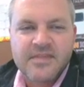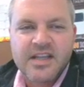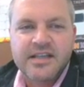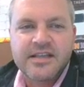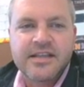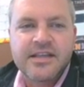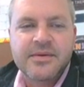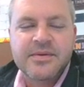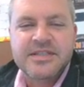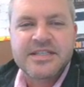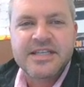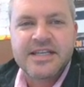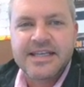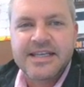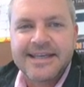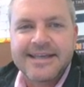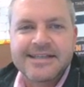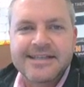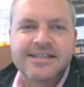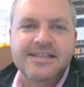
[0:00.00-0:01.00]
I think I was
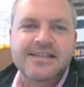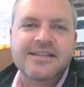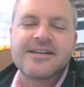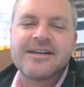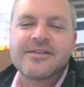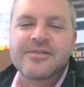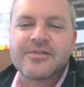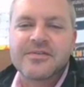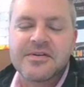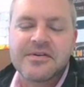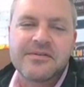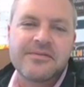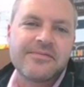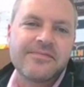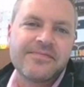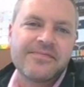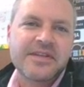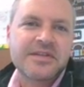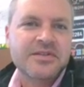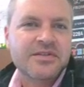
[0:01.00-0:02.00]
hitting indent. I don't know.
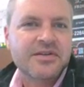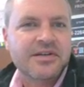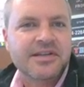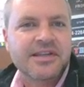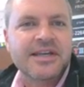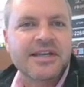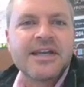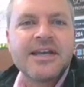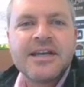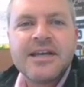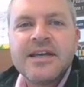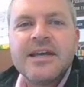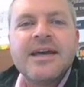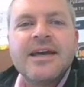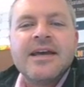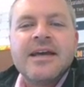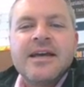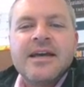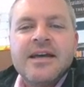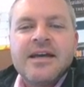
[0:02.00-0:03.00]
It's early.
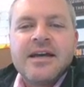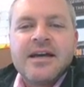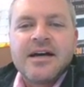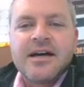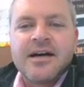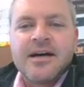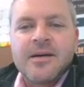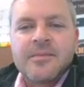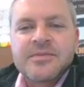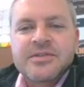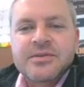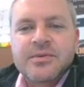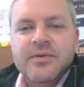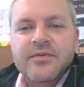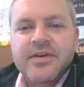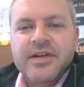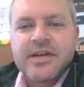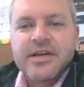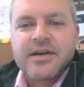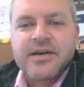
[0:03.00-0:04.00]
So
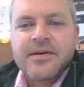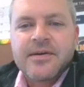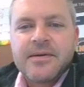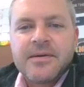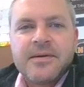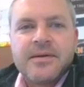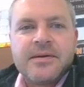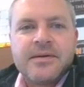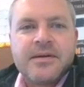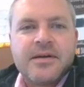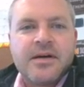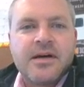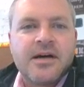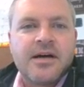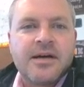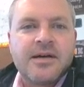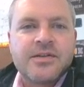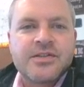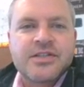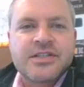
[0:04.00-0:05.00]
over here,
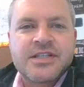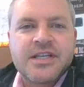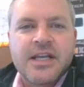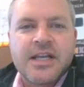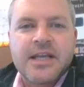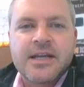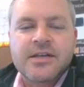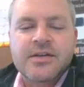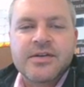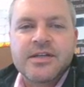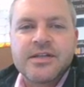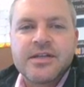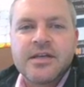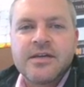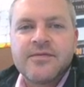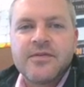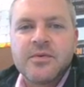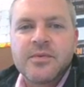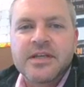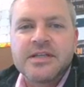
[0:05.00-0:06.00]
just hit increase.
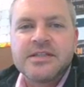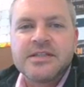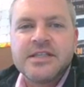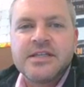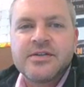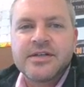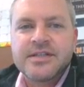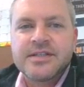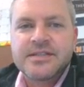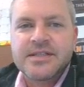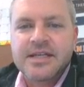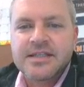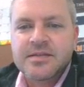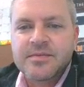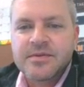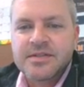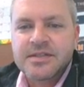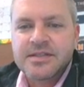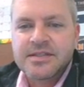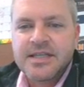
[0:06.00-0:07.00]
If you want to decrease
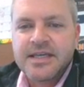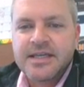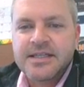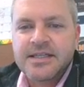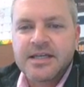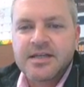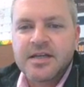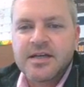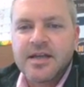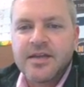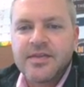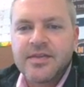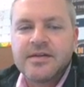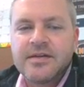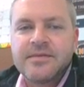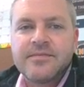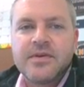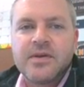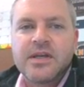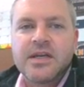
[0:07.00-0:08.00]
decimals and take it down to
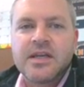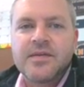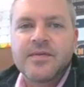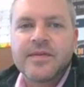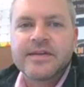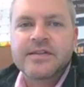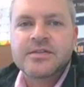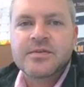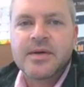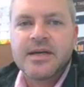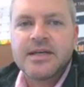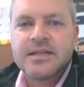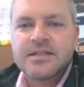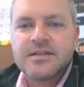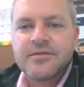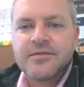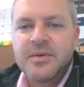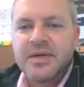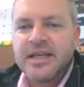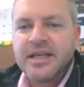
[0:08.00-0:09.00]
nothing, you can hit this twice.
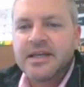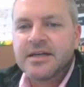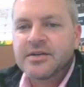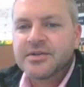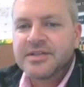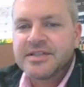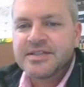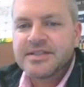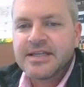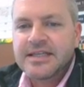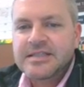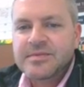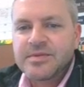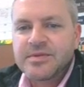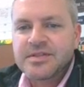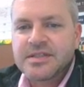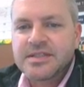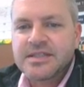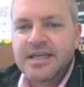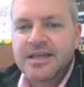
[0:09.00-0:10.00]
If you want to increase
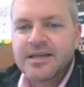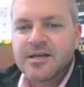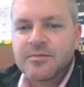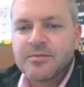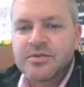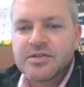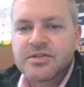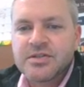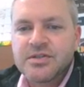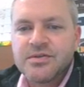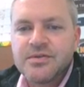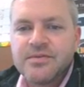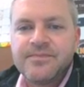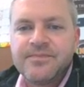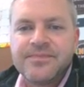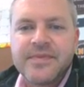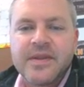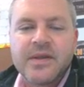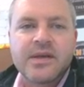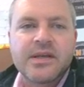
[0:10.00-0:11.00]
decimals and take it up to
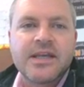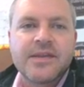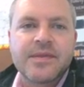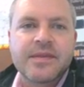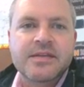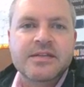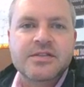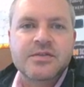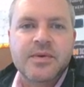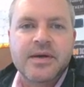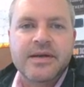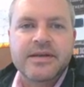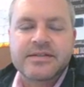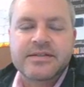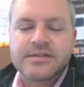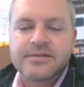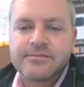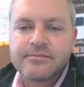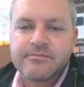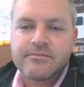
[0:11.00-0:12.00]
2, you can hit this
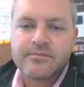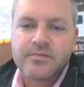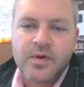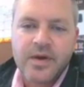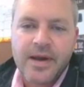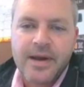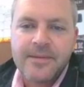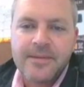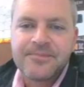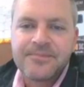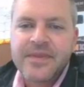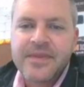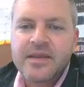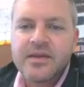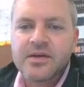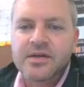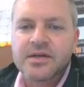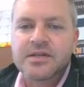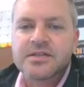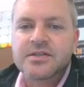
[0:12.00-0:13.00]
twice. Okay.
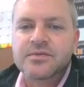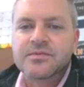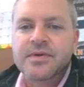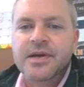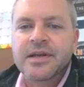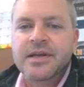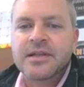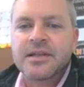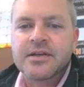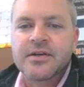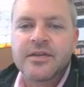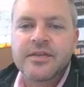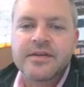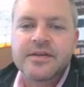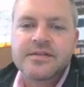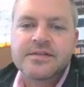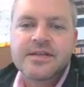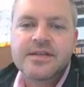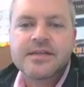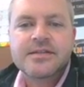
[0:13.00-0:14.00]
You can also right click on
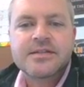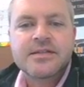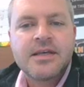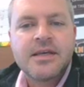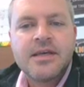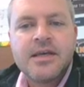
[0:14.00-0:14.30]
these things